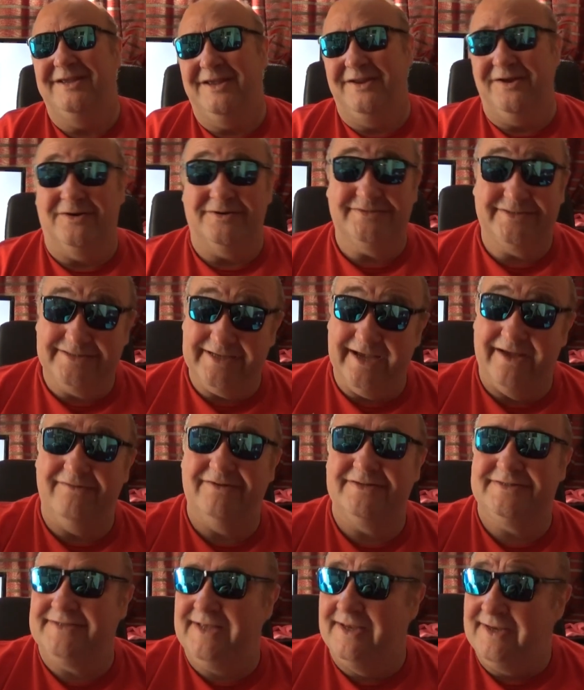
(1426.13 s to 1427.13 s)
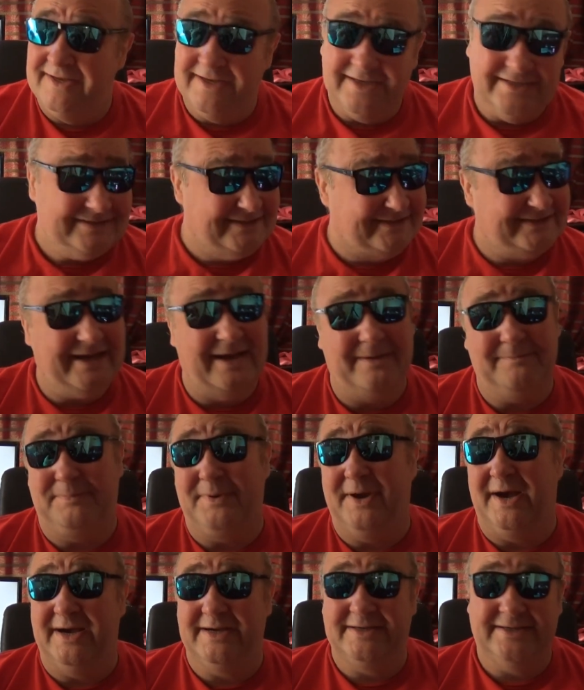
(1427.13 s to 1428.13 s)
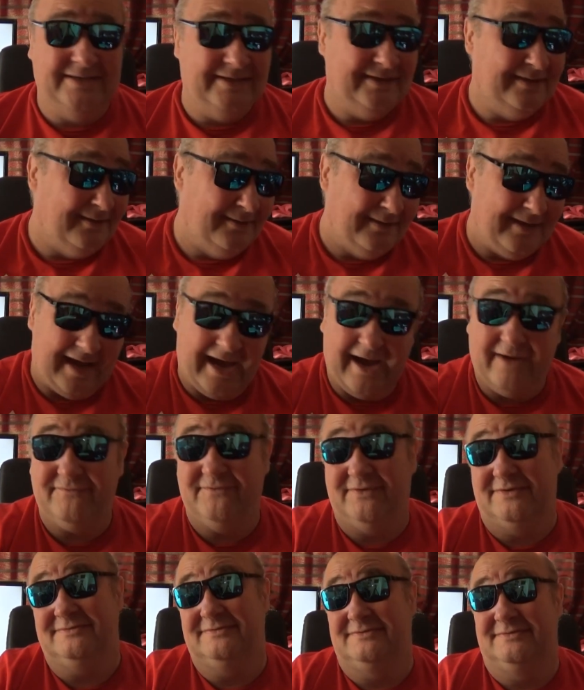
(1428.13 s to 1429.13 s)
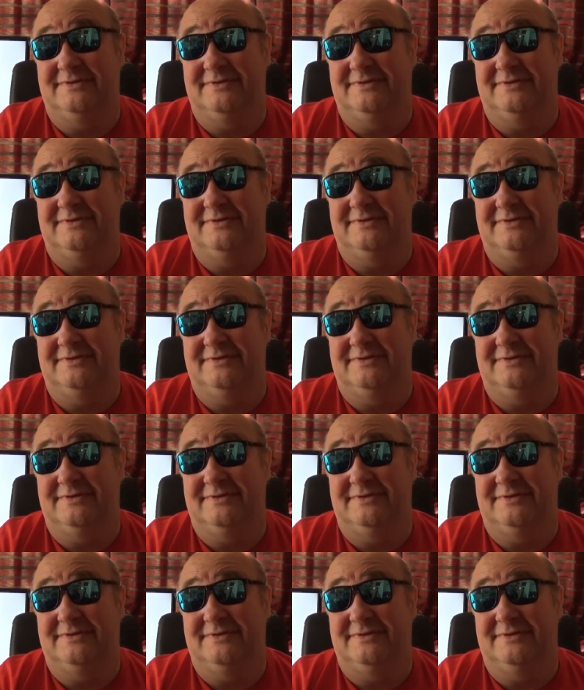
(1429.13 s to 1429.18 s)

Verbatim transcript: you know, seriously, sit back, have